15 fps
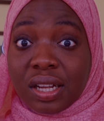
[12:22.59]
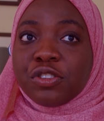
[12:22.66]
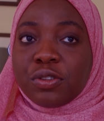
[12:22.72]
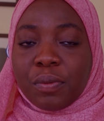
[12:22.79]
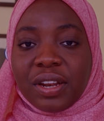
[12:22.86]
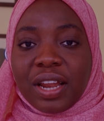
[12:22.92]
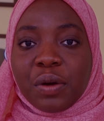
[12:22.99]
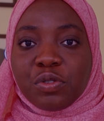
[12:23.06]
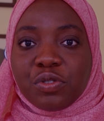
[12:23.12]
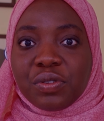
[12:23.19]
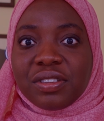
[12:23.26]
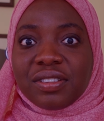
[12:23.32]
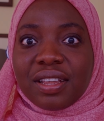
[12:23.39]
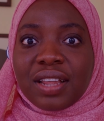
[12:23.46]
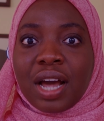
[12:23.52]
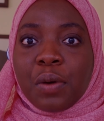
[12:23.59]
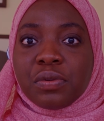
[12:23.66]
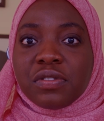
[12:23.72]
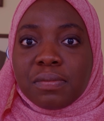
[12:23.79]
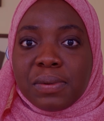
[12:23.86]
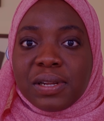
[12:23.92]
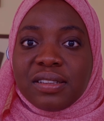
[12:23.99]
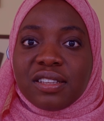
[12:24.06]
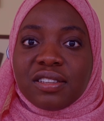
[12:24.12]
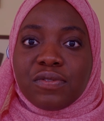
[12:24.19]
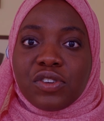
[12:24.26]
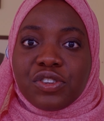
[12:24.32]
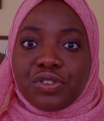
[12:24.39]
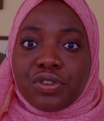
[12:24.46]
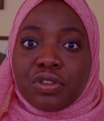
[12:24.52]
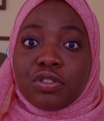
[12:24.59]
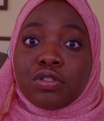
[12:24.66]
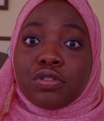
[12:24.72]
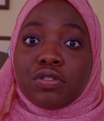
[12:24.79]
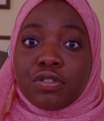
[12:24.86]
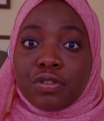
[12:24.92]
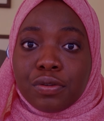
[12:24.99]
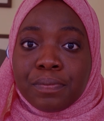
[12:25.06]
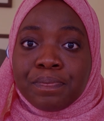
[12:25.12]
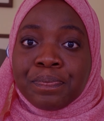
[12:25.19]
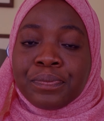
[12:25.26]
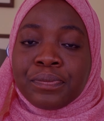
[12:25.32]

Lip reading: so what I'll do is that I'll split this video into two.